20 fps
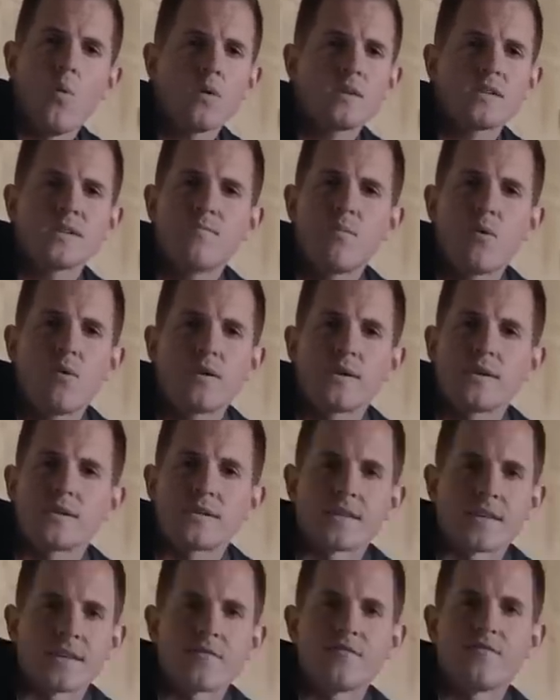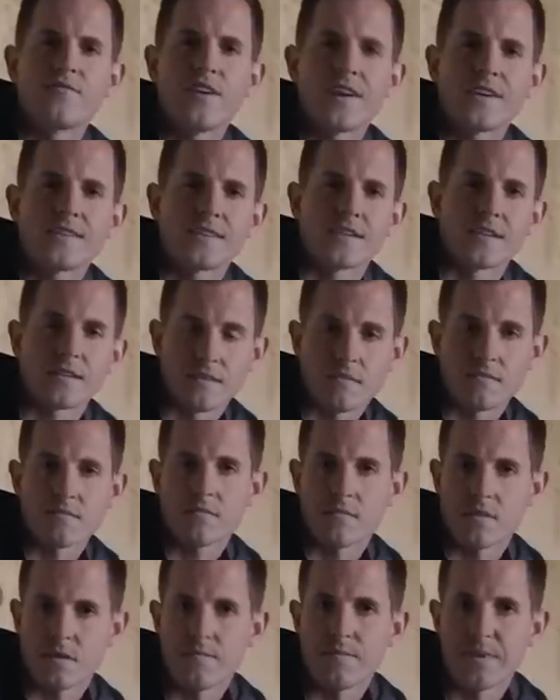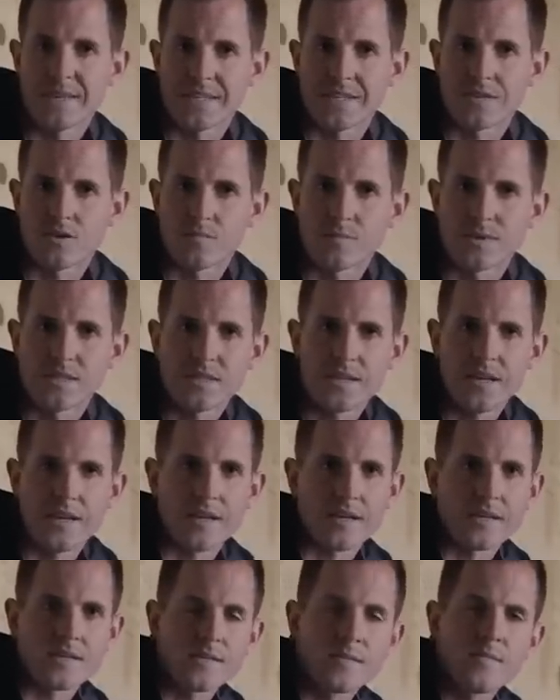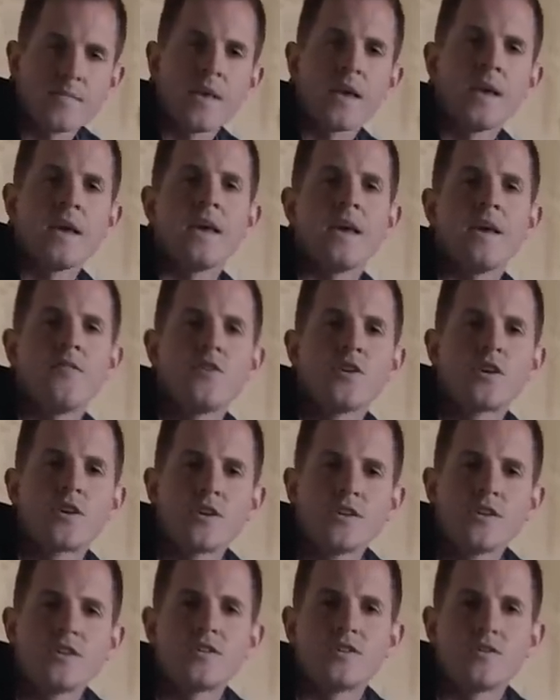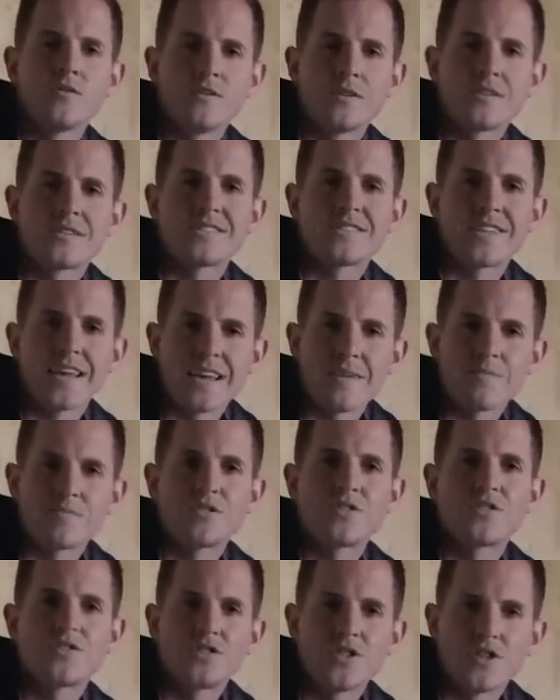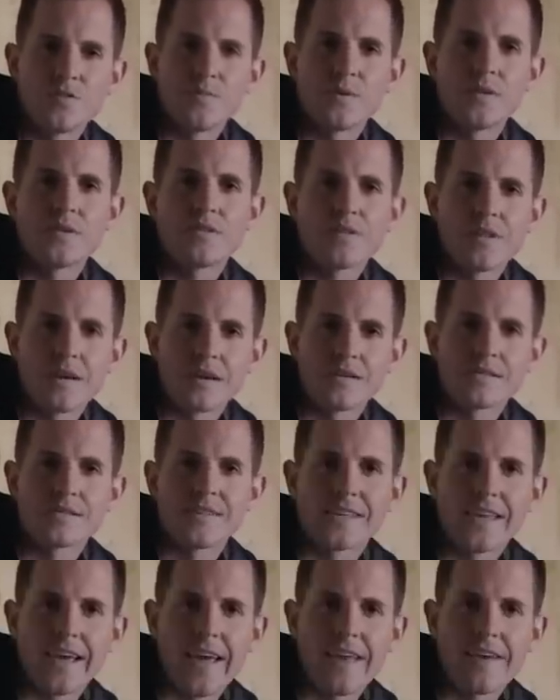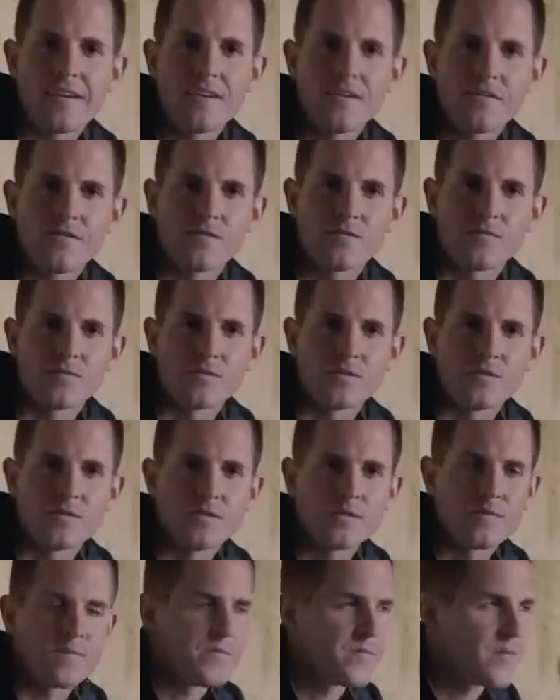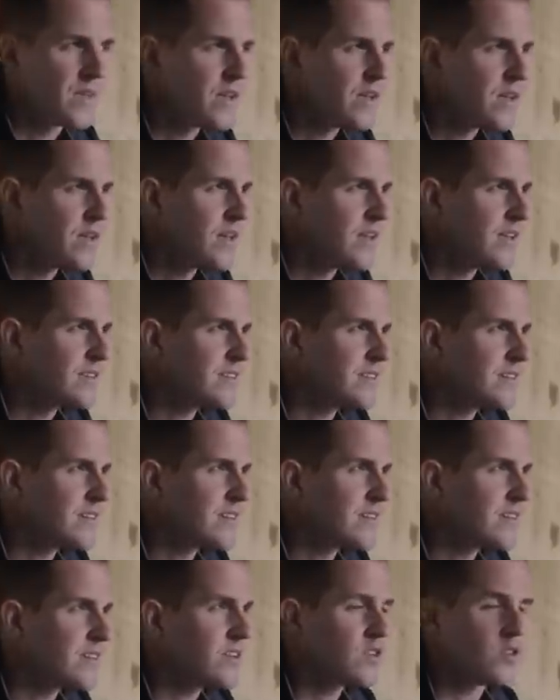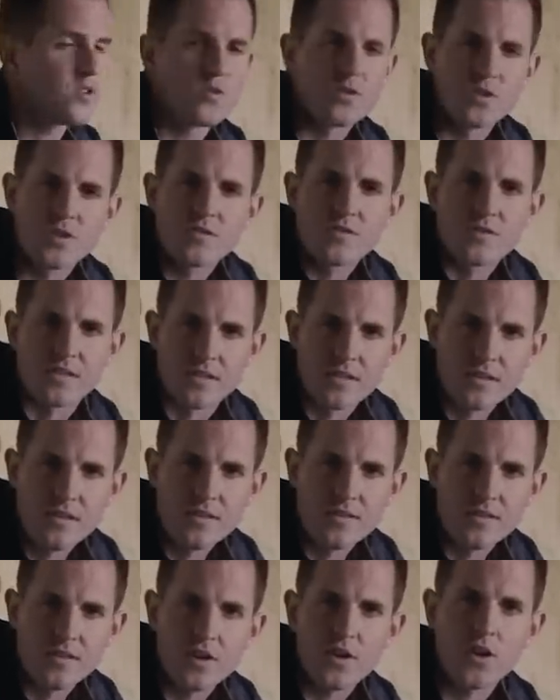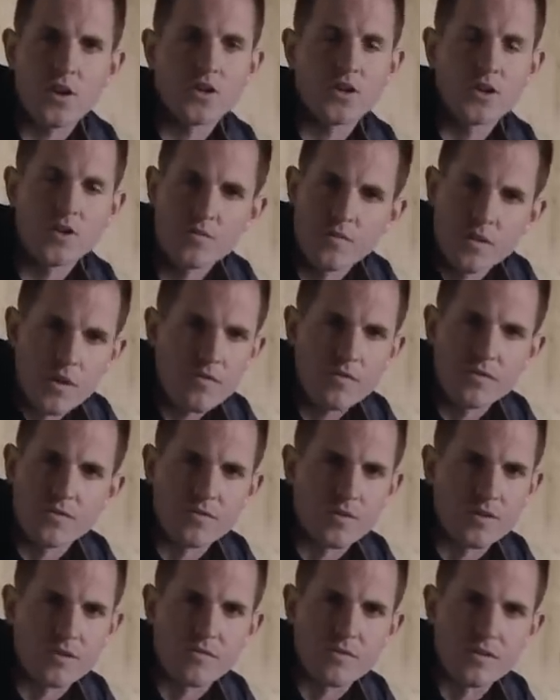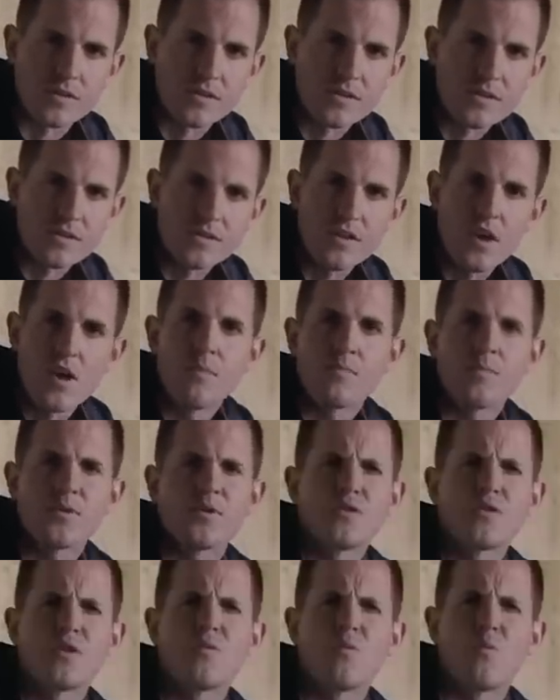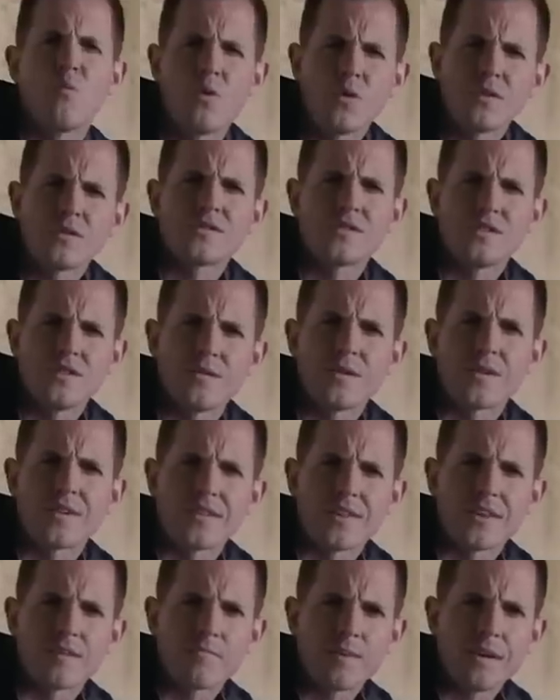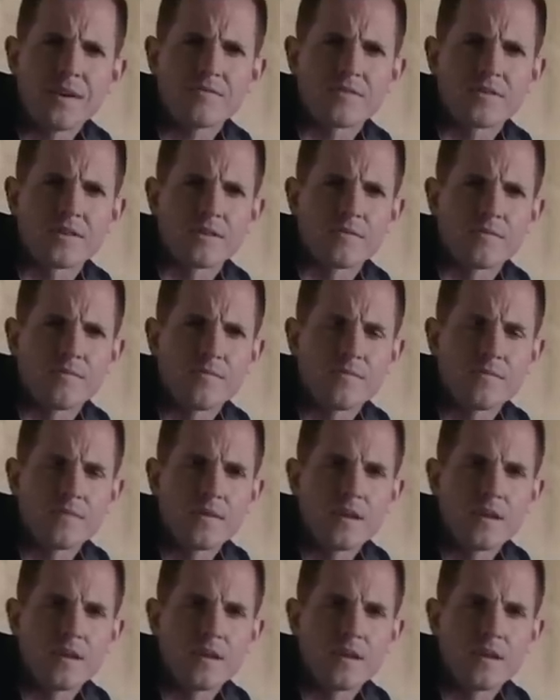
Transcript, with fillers: what's the point in confessing, admitting your mistakes, if you're going to do the same stupid things again afterwards? It's like you're useless, you know you're useless, but you don't want to do anything about it.